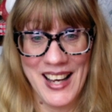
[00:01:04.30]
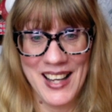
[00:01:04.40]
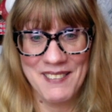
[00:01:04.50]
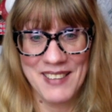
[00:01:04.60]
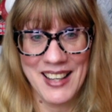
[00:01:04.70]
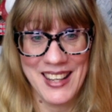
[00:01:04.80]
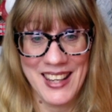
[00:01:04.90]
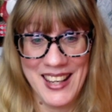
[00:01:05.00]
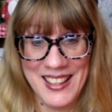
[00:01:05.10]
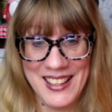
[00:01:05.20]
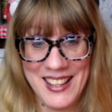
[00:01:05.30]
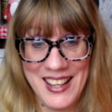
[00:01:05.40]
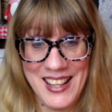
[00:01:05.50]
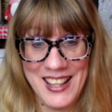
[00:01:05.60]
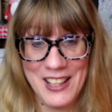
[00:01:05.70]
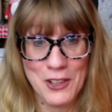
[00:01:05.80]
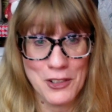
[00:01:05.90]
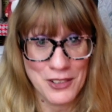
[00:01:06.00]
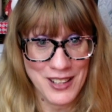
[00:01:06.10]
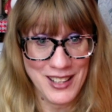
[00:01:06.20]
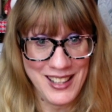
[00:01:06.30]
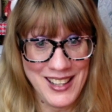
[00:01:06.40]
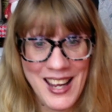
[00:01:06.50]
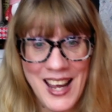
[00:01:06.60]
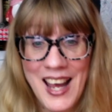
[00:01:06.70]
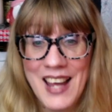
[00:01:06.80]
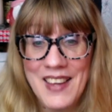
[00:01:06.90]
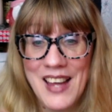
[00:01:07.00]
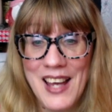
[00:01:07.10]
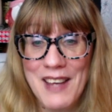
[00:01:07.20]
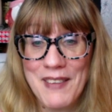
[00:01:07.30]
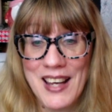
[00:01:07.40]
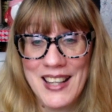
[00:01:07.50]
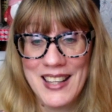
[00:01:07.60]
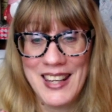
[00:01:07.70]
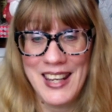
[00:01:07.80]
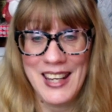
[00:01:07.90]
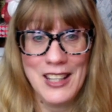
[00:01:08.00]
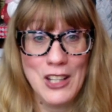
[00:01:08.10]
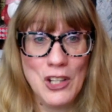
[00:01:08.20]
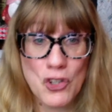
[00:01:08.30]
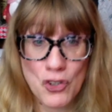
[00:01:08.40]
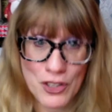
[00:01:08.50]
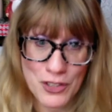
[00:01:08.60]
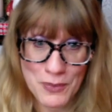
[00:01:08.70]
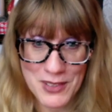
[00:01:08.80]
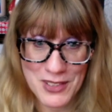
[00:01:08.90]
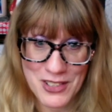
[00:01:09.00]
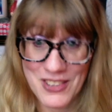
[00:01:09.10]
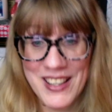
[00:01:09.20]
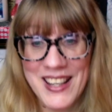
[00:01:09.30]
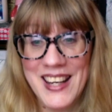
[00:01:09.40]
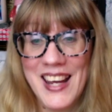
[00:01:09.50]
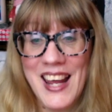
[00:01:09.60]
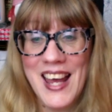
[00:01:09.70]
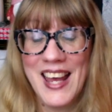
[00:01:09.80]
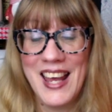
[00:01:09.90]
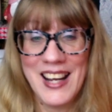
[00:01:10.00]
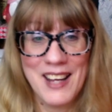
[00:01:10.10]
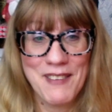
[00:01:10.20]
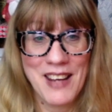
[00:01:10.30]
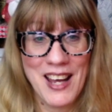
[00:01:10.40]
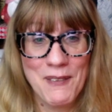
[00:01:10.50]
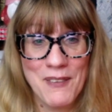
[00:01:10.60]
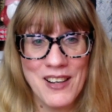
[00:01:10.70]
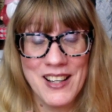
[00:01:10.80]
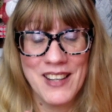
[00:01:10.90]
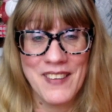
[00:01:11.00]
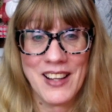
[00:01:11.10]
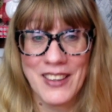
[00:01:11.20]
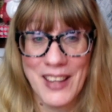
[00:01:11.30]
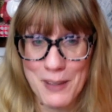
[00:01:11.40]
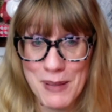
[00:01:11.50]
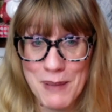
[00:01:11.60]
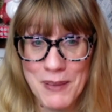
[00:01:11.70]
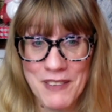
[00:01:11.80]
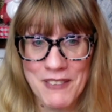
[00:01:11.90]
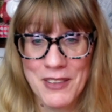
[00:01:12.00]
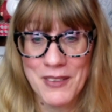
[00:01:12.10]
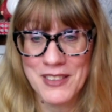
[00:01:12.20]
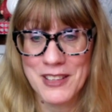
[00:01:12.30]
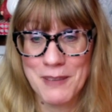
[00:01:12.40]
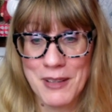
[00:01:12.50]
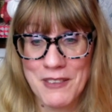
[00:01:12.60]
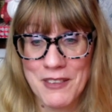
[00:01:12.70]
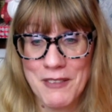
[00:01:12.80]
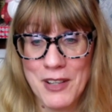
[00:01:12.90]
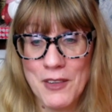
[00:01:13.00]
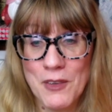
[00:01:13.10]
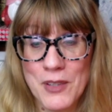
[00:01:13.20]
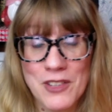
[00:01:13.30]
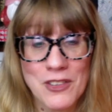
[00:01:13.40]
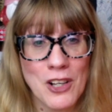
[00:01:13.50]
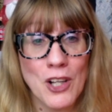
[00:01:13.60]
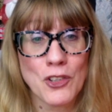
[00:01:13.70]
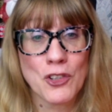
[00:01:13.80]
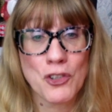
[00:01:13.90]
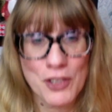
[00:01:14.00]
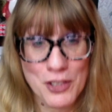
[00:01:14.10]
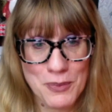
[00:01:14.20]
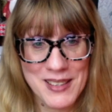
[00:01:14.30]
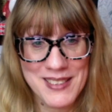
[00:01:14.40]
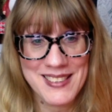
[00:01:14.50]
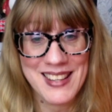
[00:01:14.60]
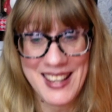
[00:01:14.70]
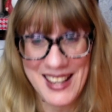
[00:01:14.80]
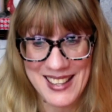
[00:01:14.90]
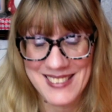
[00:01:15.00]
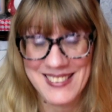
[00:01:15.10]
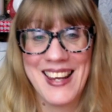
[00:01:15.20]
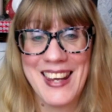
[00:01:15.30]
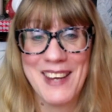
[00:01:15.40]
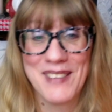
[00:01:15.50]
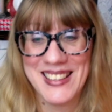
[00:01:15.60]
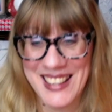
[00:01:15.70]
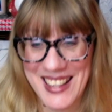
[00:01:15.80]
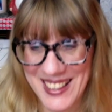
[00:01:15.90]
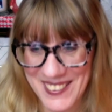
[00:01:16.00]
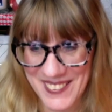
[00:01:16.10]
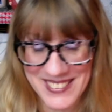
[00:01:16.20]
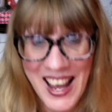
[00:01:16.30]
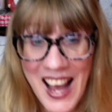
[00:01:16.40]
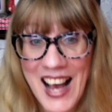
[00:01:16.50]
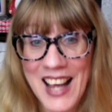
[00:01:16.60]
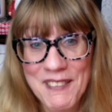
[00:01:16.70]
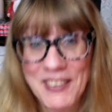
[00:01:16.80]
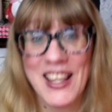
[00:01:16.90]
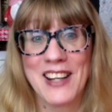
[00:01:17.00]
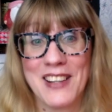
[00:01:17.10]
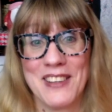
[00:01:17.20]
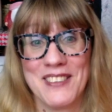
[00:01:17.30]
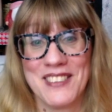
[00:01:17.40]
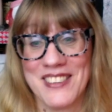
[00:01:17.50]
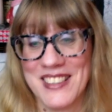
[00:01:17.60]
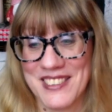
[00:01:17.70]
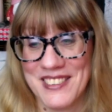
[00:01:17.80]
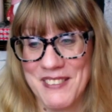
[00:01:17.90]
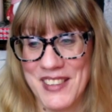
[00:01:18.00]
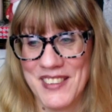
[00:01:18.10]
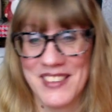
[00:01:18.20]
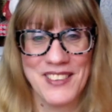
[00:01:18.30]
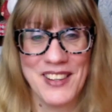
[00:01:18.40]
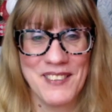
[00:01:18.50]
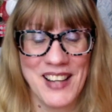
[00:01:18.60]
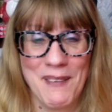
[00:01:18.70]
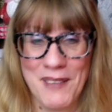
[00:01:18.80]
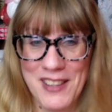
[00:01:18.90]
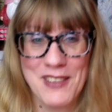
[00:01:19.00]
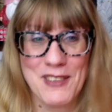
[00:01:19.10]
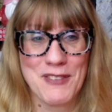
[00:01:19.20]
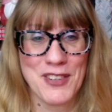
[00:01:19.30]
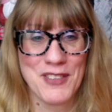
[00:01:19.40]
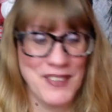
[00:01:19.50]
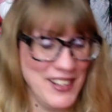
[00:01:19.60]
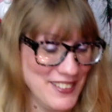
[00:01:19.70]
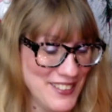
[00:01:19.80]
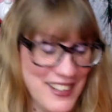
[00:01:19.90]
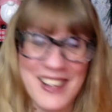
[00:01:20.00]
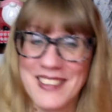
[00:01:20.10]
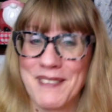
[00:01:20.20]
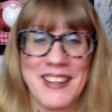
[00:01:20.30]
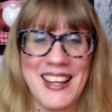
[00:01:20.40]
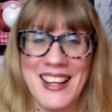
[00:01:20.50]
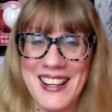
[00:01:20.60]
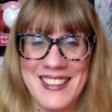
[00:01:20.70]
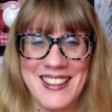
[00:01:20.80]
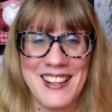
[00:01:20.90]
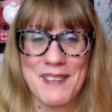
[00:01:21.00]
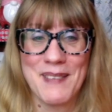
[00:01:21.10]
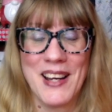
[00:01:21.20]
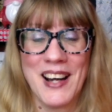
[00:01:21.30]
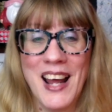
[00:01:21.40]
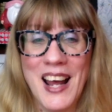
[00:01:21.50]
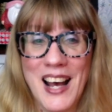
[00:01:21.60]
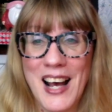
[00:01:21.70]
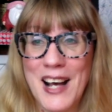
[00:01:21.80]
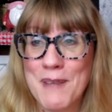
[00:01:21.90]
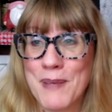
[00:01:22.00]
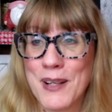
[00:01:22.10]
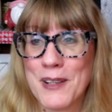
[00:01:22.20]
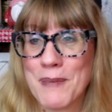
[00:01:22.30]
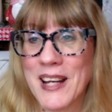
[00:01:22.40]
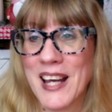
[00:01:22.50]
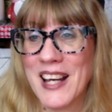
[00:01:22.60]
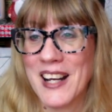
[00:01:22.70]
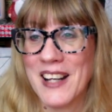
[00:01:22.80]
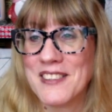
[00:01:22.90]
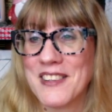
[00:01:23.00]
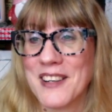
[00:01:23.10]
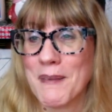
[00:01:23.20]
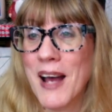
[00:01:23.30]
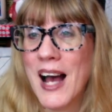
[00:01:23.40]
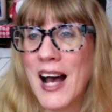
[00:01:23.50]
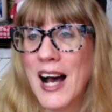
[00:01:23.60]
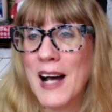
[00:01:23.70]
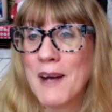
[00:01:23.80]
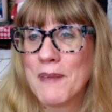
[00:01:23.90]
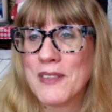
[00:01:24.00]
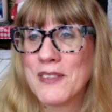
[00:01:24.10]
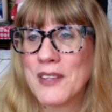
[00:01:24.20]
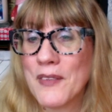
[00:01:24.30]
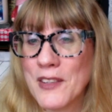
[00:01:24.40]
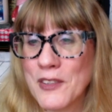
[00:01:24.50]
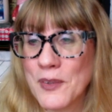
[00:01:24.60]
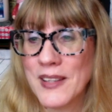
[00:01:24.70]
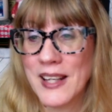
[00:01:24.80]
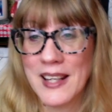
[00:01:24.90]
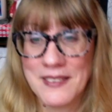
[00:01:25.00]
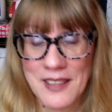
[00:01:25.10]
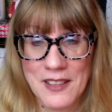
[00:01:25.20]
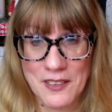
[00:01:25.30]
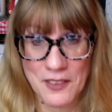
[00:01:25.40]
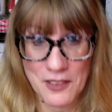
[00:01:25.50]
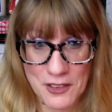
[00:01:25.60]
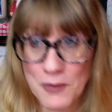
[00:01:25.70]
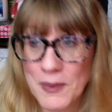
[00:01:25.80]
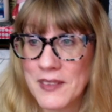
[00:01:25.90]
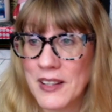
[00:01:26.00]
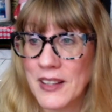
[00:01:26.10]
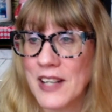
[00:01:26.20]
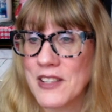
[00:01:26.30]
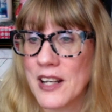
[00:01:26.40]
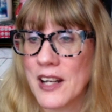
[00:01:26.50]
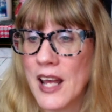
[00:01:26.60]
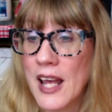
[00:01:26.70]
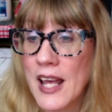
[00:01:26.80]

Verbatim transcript: I've got candy cane cookie, I've got candy Christmas tree, and I've got one that a lot of people are requesting me to review, which is called Christmas Cakes. I can't wait to get all these. I have a lot of Goose Creek to review. That's why I wanted, I wanted to do a fourth video tonight because I'm like, I got to talk about uh, butter pecan ice cream. Um, so this one, like I said, is in the Christmas collection.